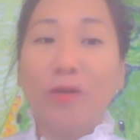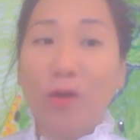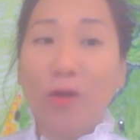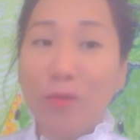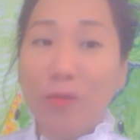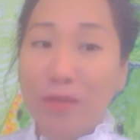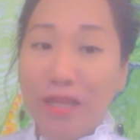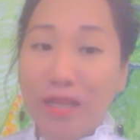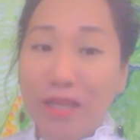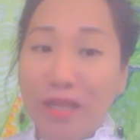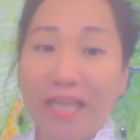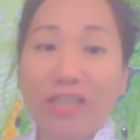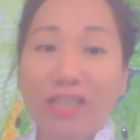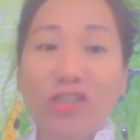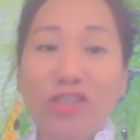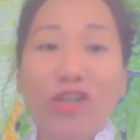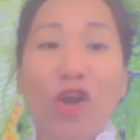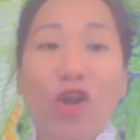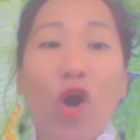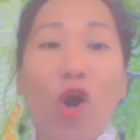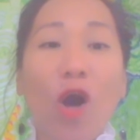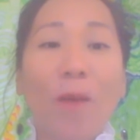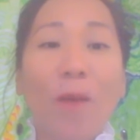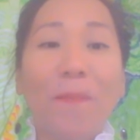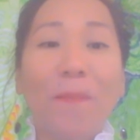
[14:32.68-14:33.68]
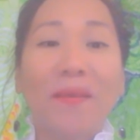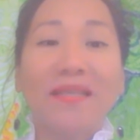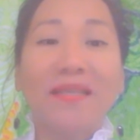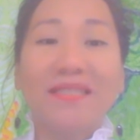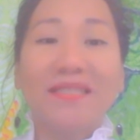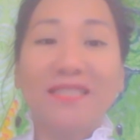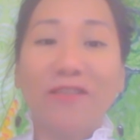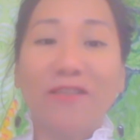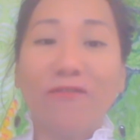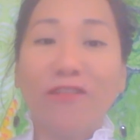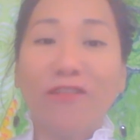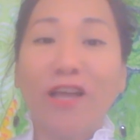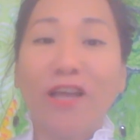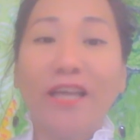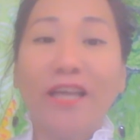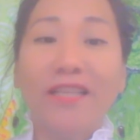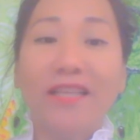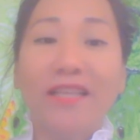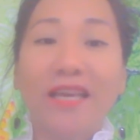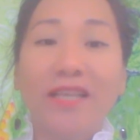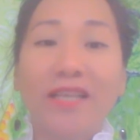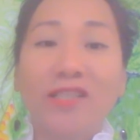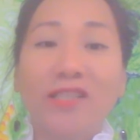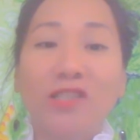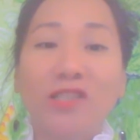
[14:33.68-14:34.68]
Communication opens the
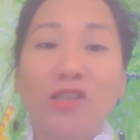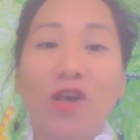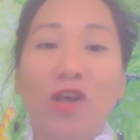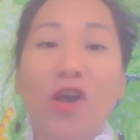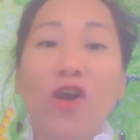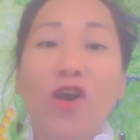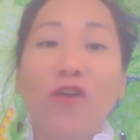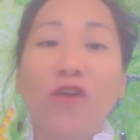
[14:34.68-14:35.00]
floodgates